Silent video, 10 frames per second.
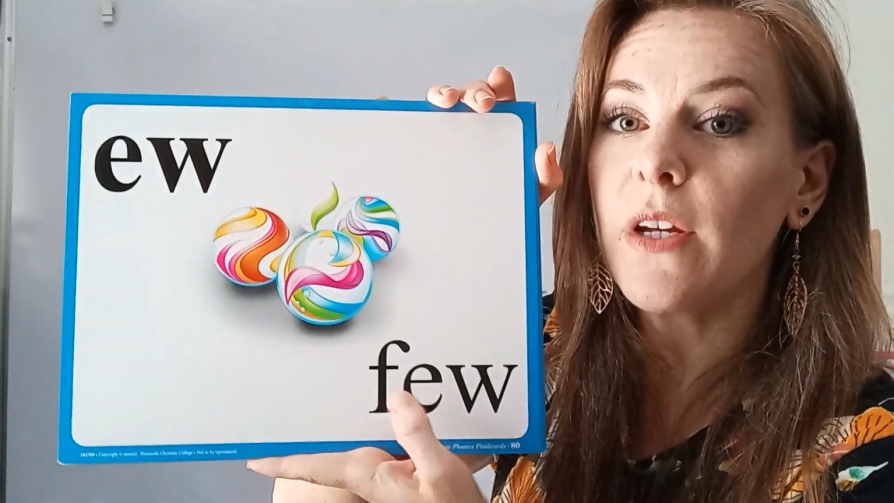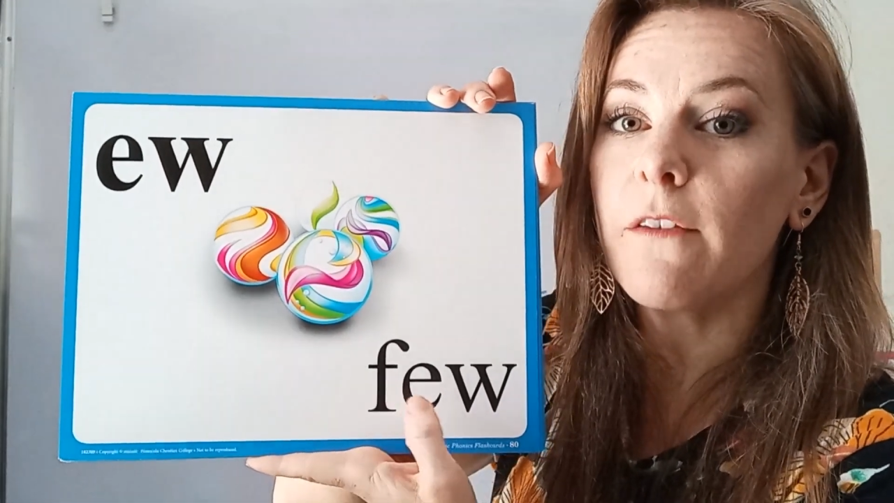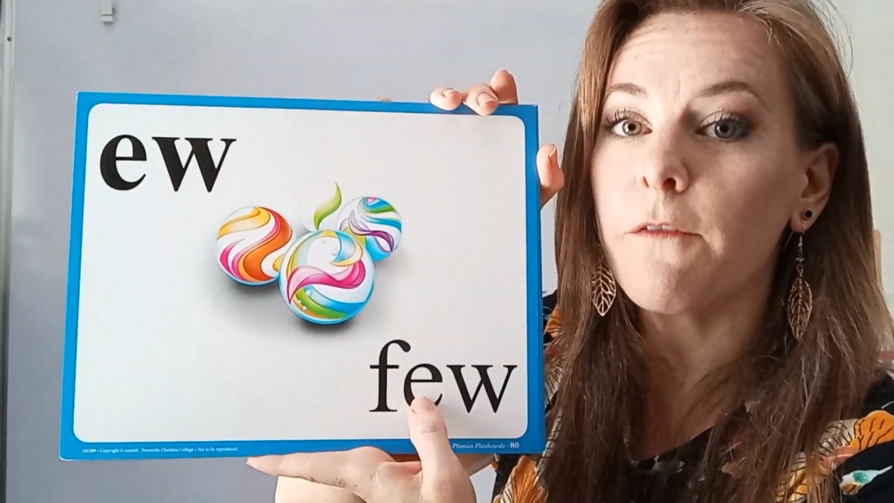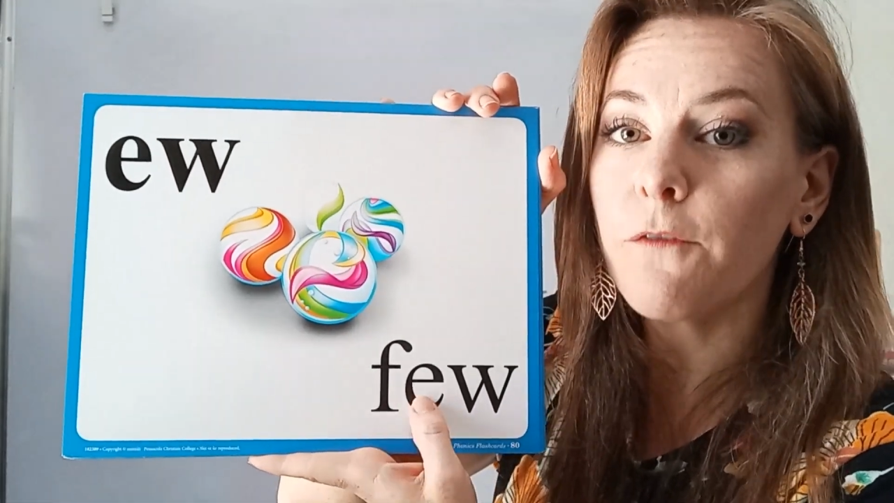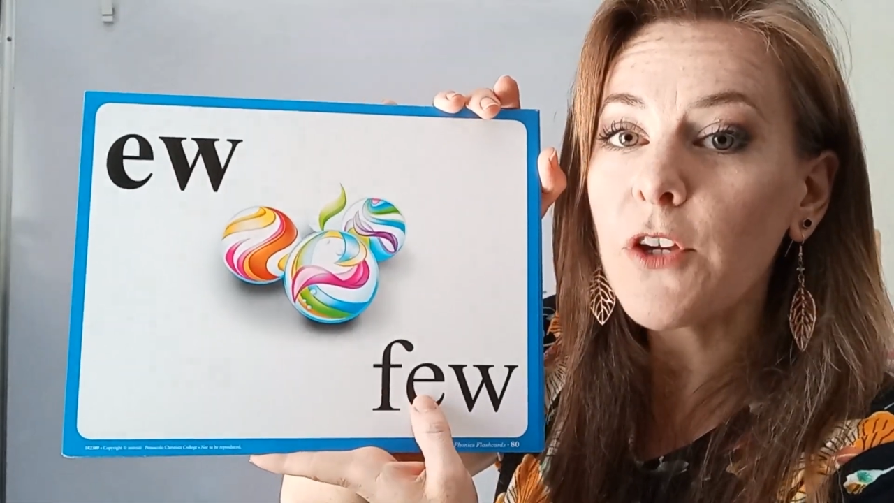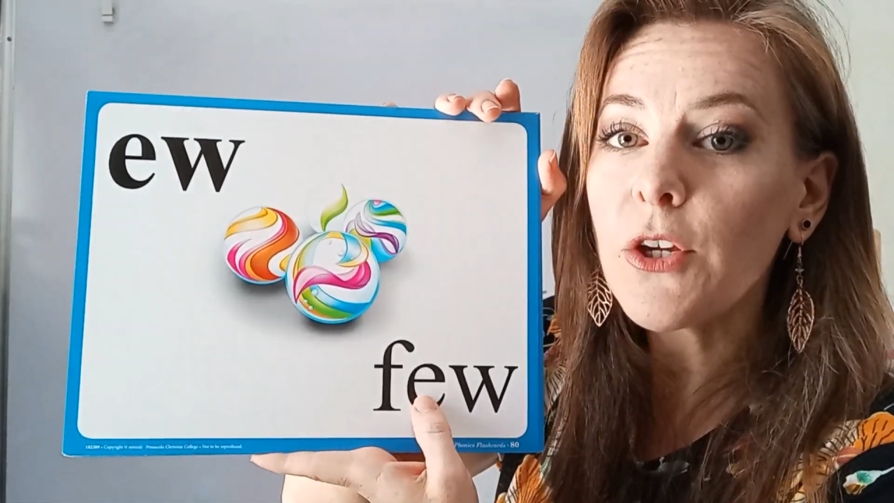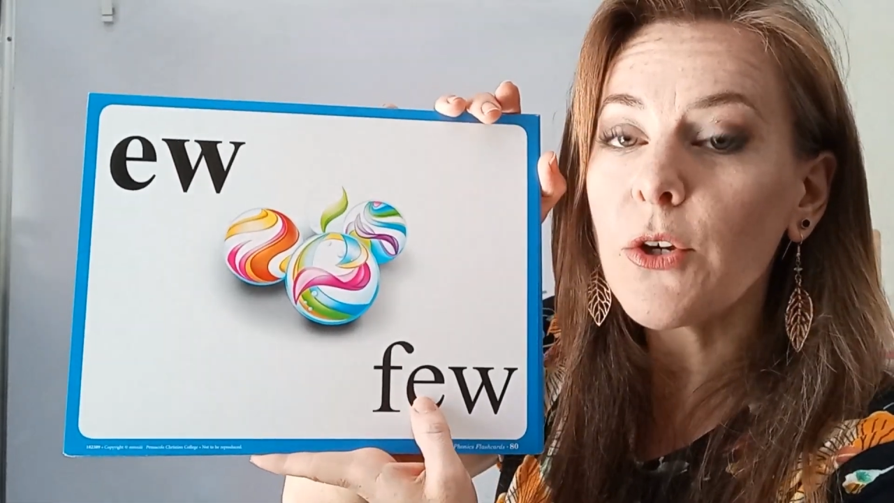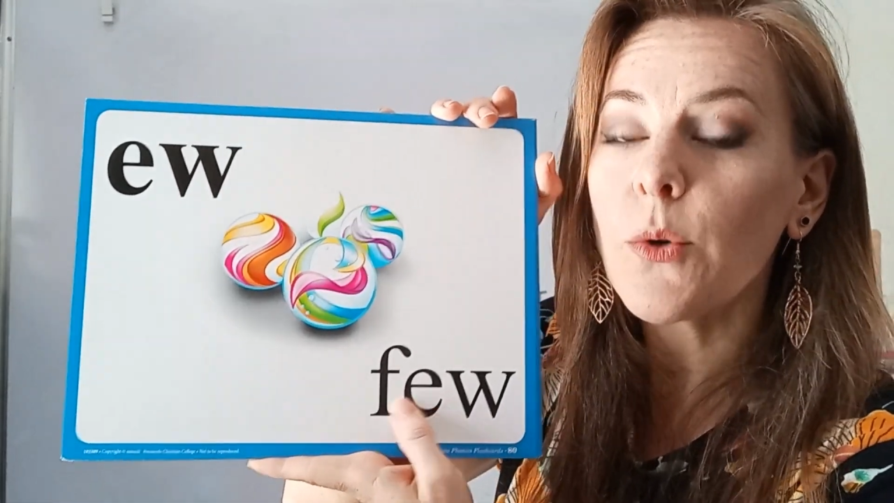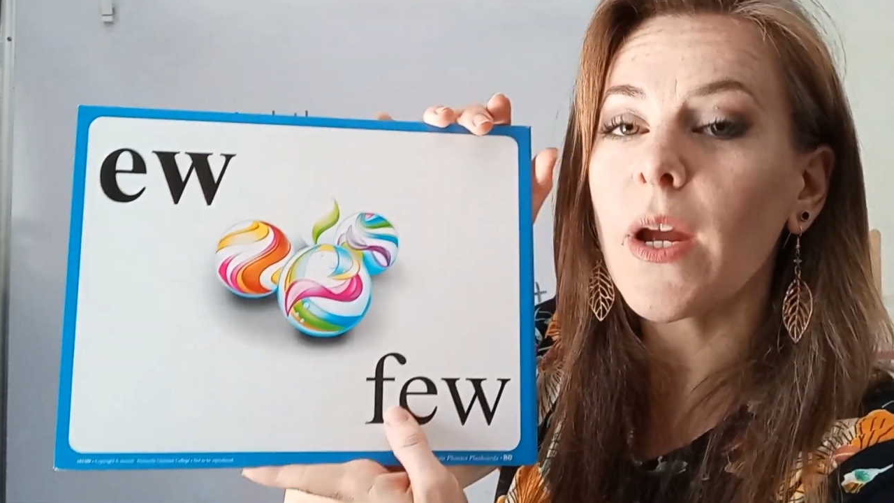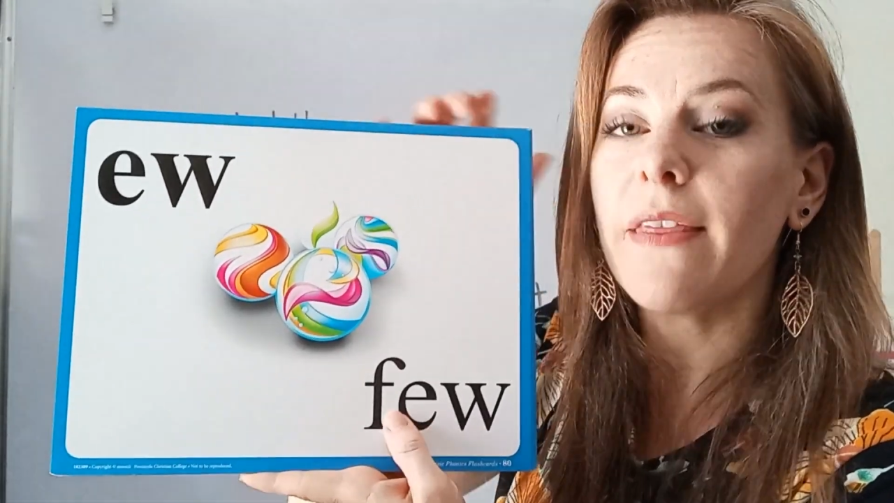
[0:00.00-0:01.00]
and
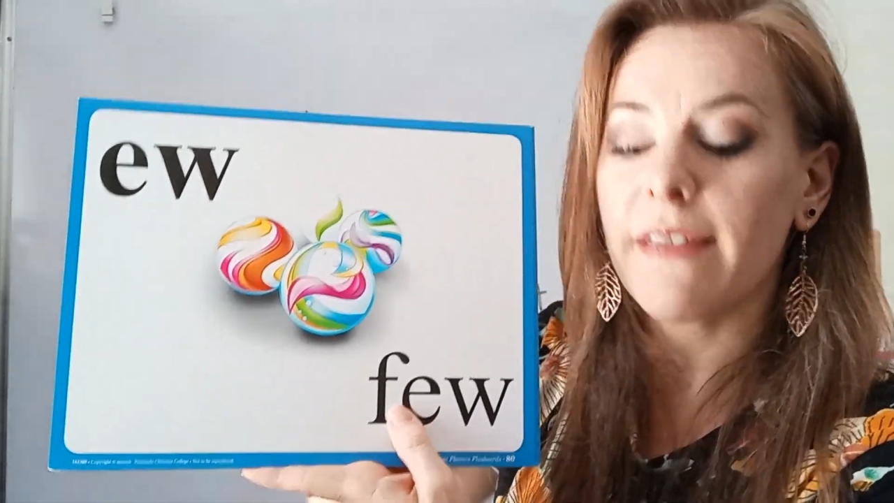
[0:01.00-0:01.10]
few, and